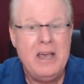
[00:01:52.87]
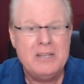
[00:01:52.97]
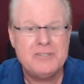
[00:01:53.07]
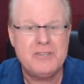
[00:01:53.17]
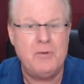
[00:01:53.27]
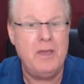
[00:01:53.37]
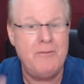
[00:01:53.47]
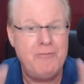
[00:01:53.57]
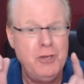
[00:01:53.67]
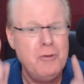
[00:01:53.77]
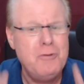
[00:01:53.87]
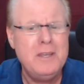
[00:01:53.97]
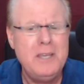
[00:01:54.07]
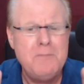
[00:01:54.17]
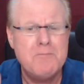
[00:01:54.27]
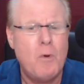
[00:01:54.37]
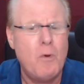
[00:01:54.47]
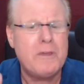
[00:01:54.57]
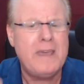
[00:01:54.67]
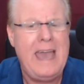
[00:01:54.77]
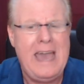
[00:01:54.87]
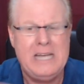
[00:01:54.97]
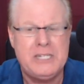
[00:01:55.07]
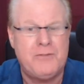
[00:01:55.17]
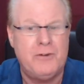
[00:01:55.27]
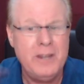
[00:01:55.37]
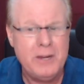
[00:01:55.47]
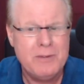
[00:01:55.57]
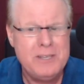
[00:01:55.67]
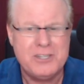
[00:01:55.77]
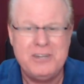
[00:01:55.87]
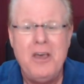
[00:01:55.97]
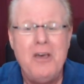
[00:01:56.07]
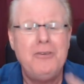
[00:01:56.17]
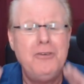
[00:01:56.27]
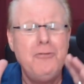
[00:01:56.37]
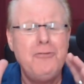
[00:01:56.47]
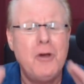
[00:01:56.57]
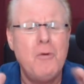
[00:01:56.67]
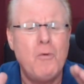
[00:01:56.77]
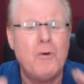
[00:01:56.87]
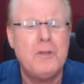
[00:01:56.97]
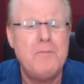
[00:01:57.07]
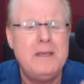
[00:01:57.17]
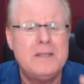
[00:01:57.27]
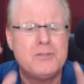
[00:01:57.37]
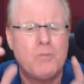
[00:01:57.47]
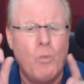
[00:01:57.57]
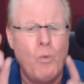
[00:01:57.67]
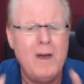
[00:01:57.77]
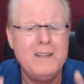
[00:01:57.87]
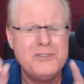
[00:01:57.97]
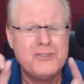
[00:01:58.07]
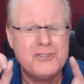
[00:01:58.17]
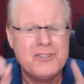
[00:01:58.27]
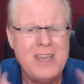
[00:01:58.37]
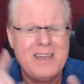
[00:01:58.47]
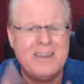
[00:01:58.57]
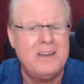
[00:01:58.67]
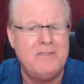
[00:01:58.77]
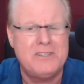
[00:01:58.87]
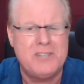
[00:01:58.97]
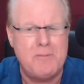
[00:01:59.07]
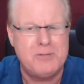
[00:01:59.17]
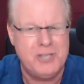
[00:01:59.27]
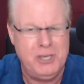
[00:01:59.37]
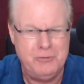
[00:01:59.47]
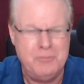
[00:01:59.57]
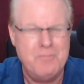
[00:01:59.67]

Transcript: So if you need more cash for any reason, you don't want to miss one second of this episode.